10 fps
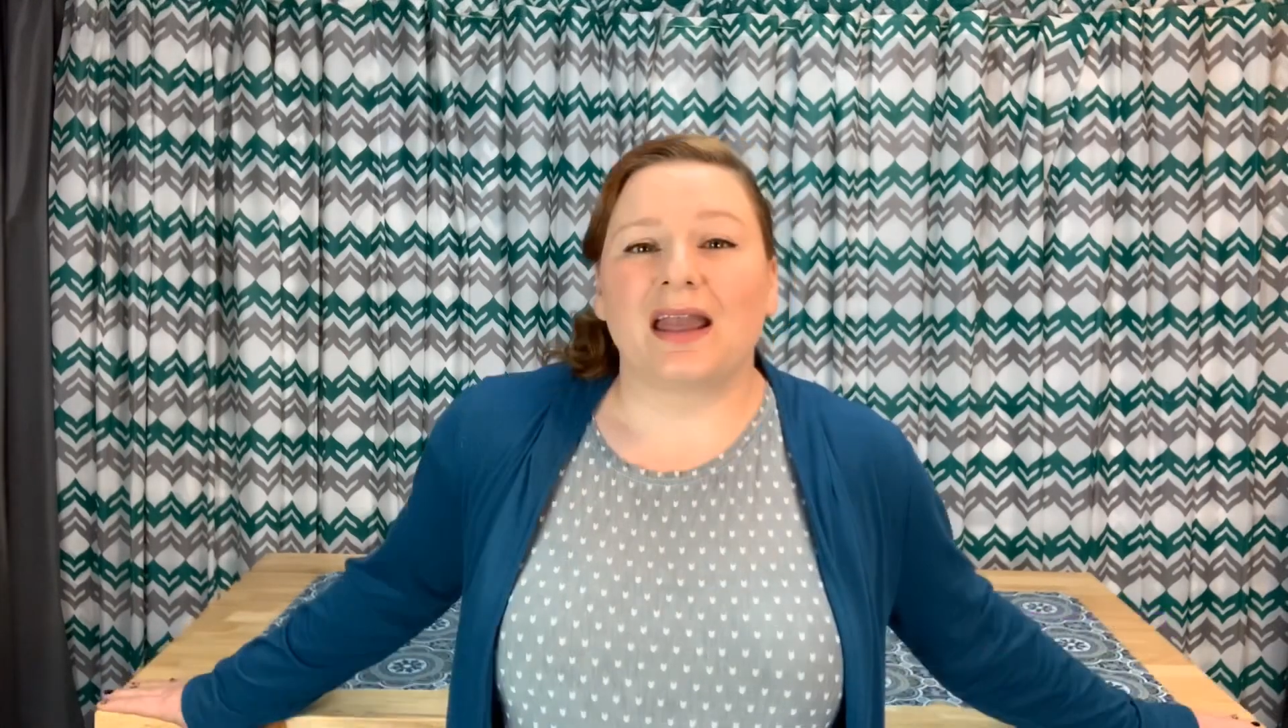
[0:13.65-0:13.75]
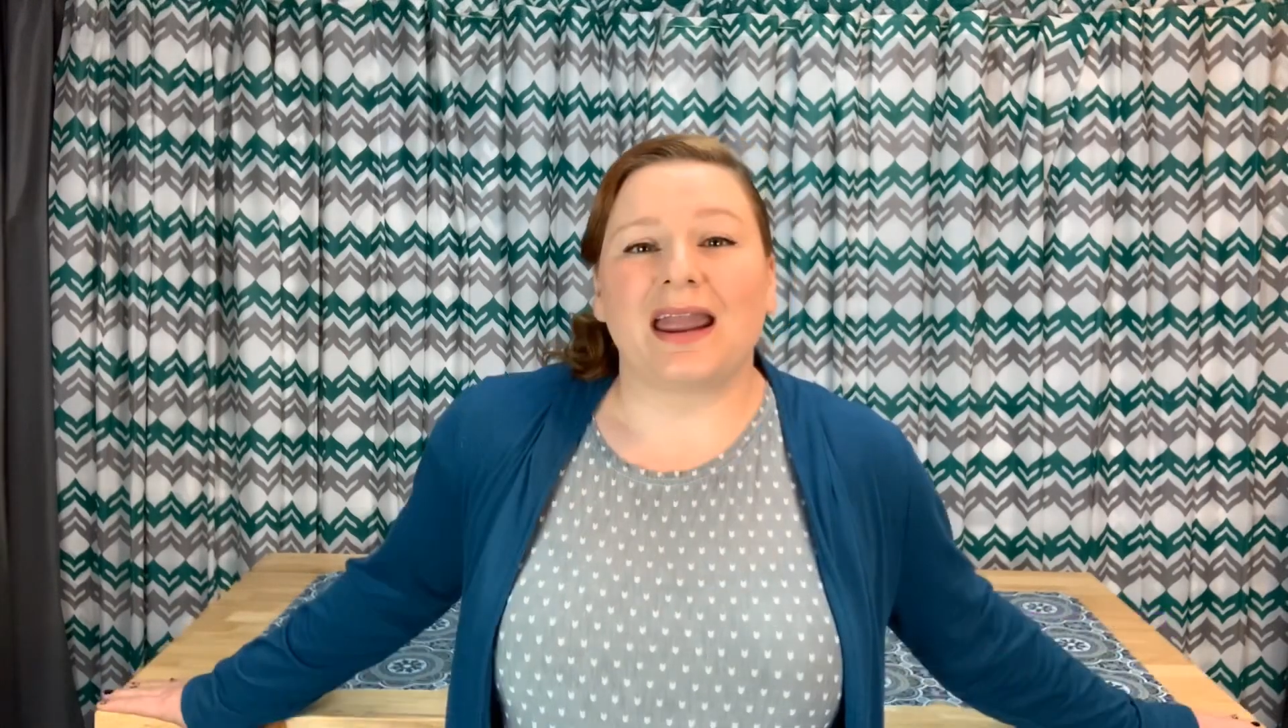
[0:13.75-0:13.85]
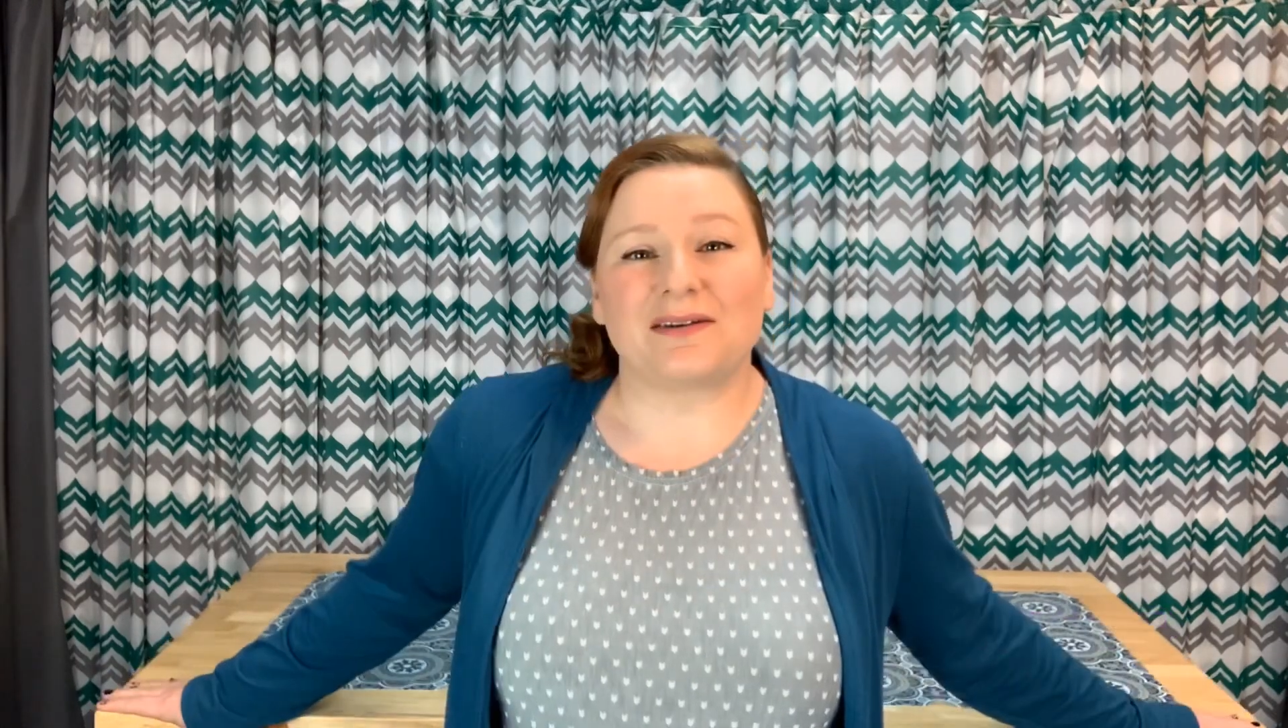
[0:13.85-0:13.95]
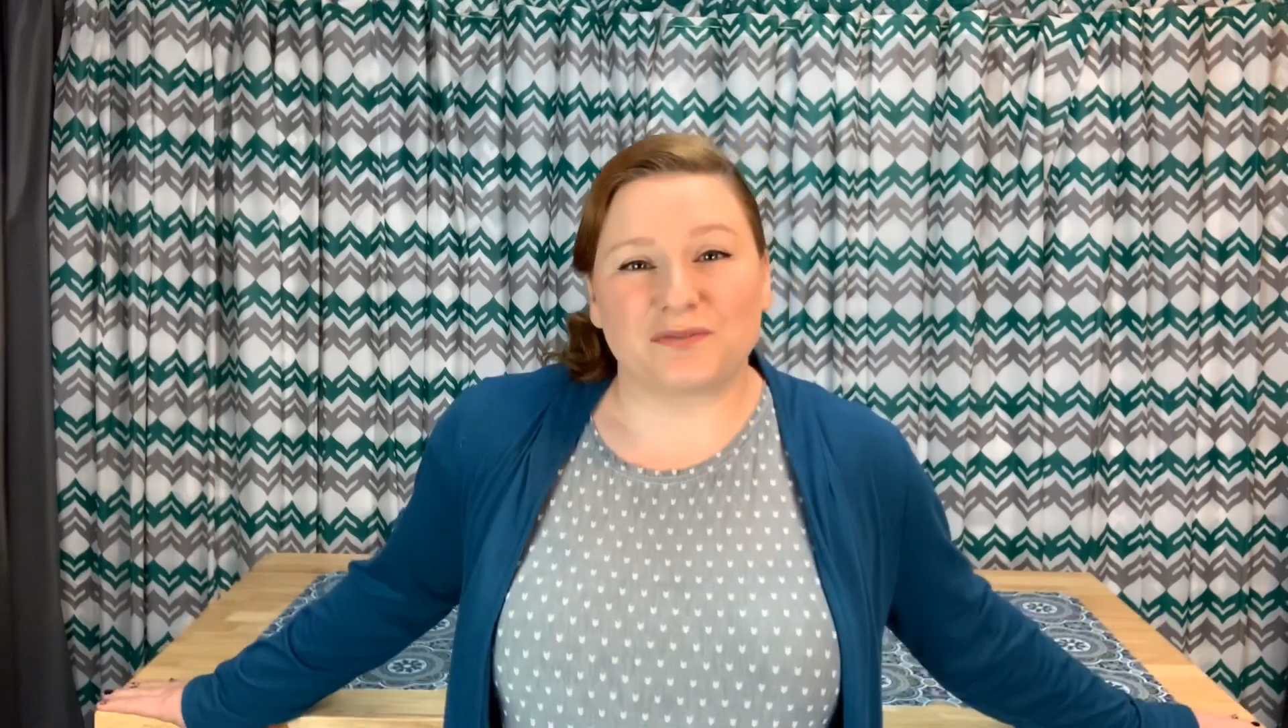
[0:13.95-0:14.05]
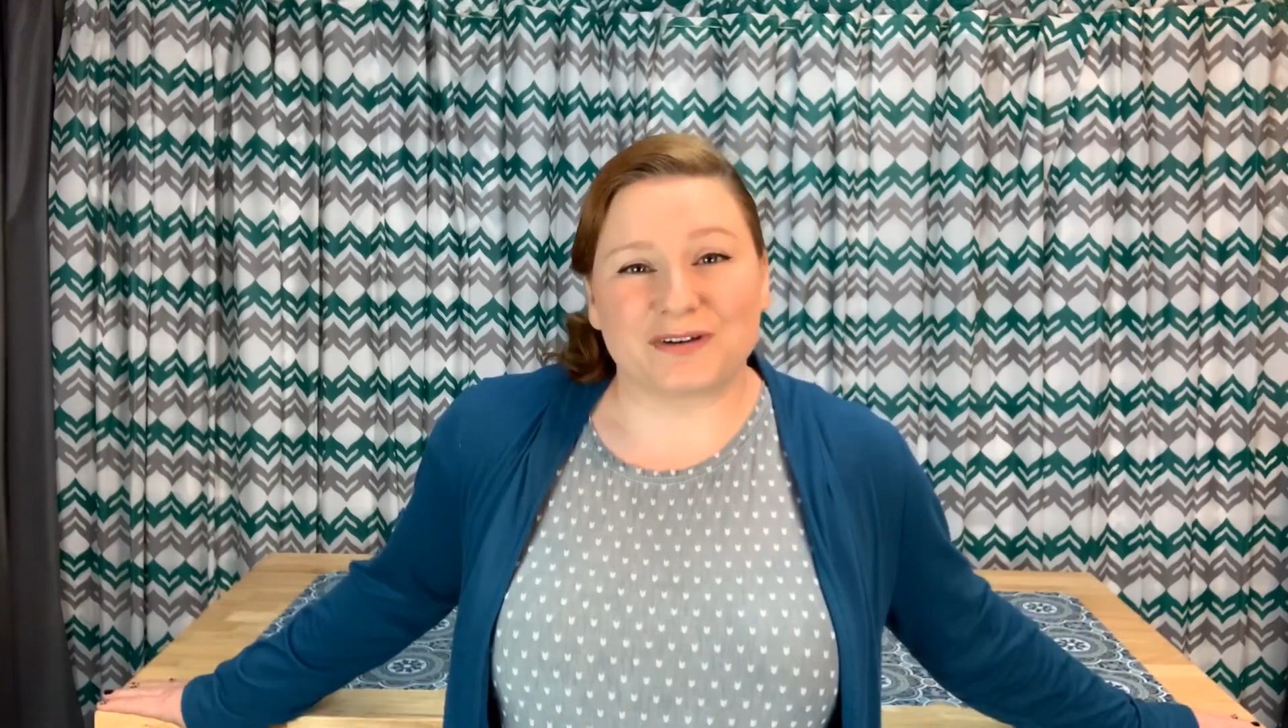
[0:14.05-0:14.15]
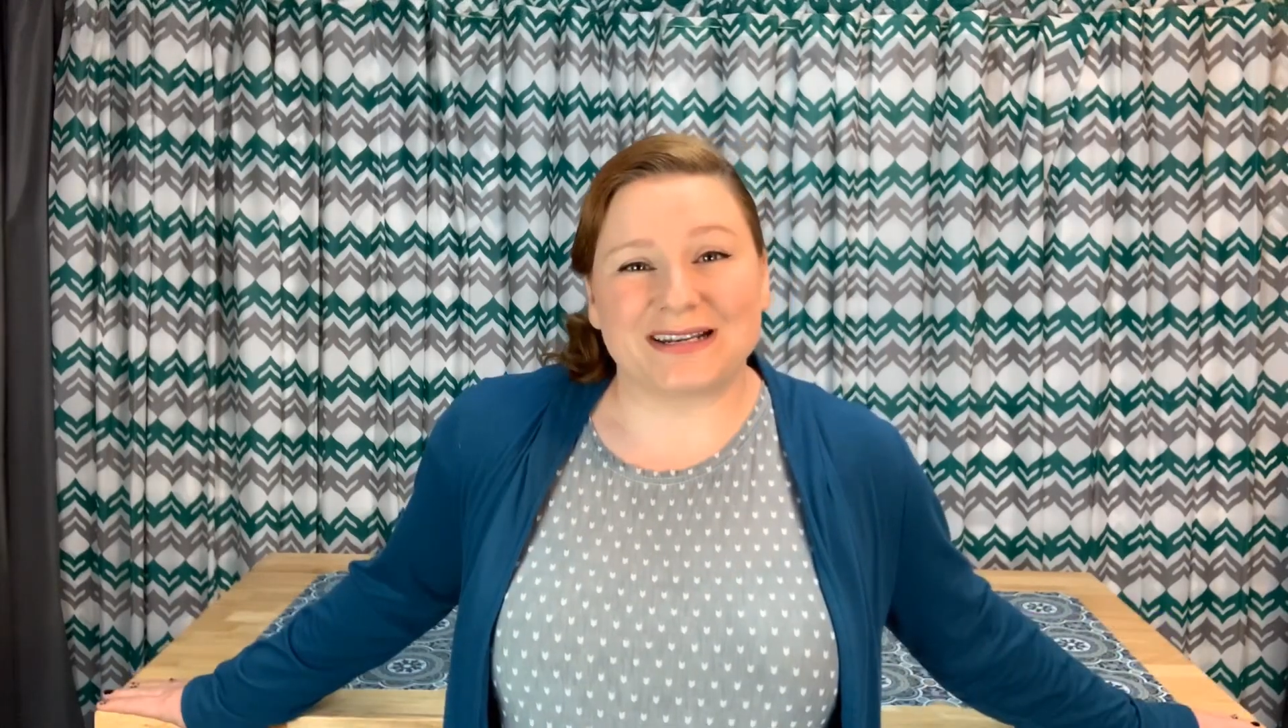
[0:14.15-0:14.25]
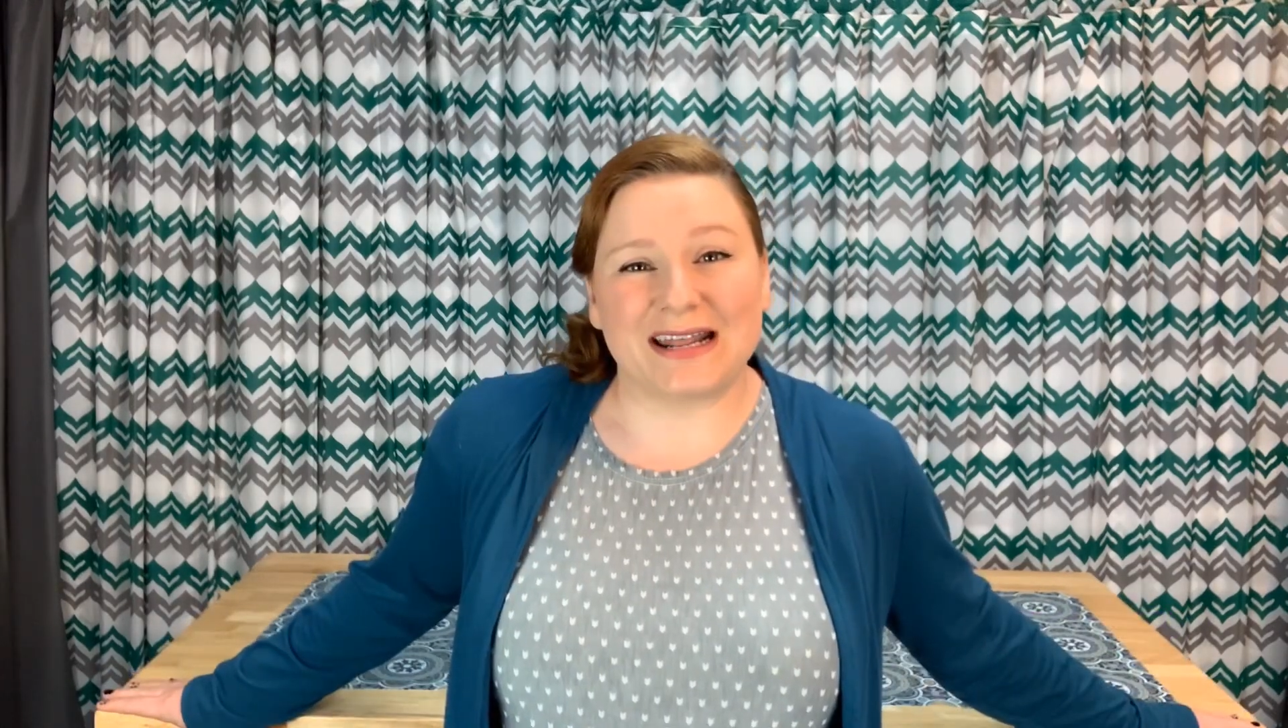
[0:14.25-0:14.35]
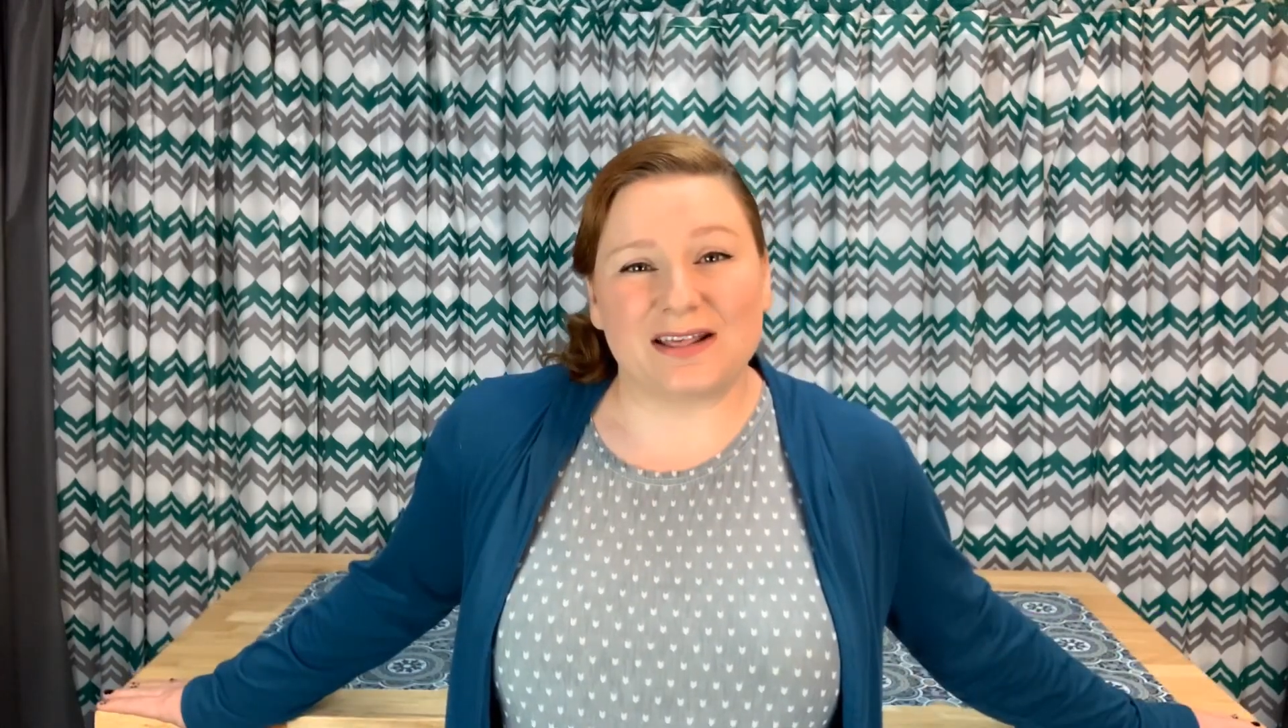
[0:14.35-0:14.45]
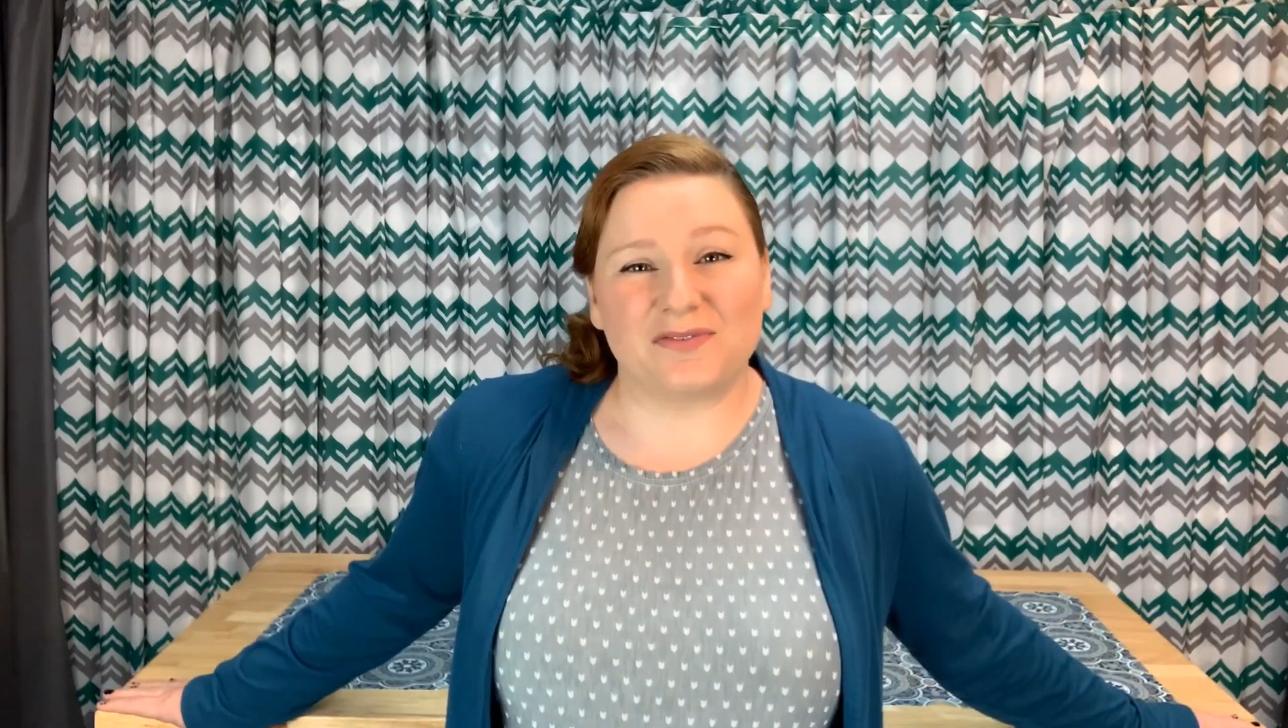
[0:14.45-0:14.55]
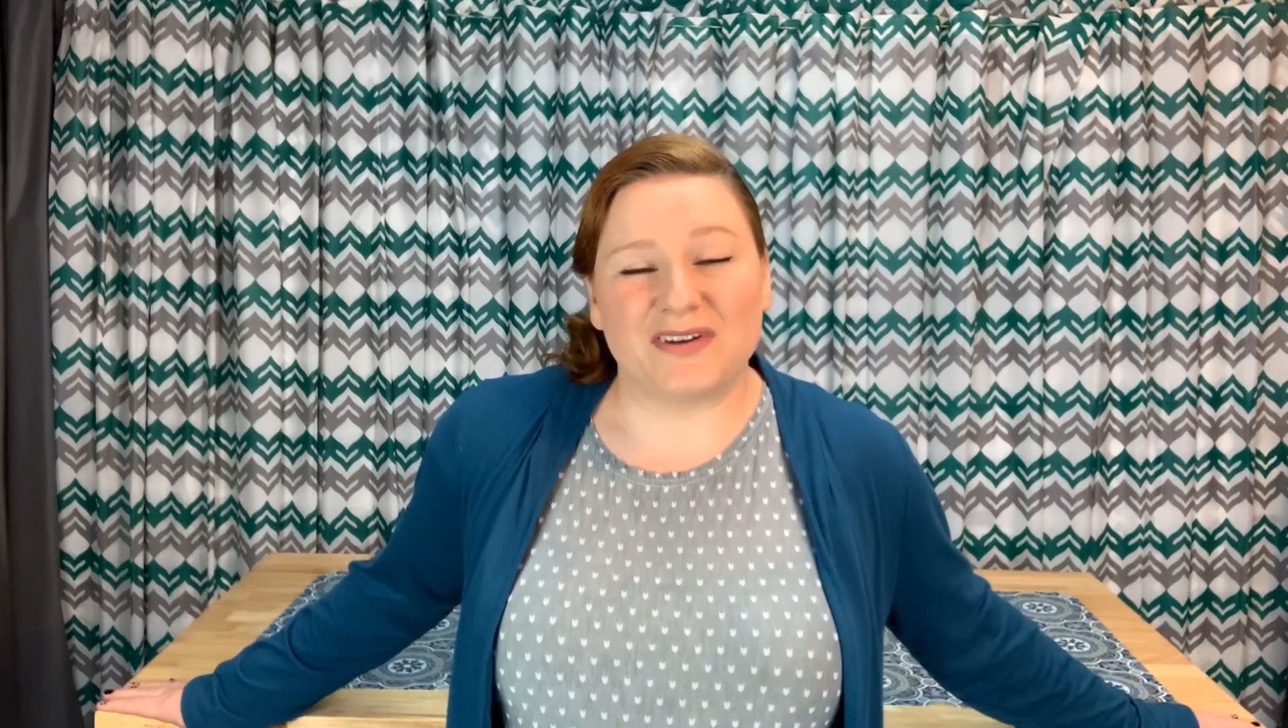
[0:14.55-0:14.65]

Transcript: And for today's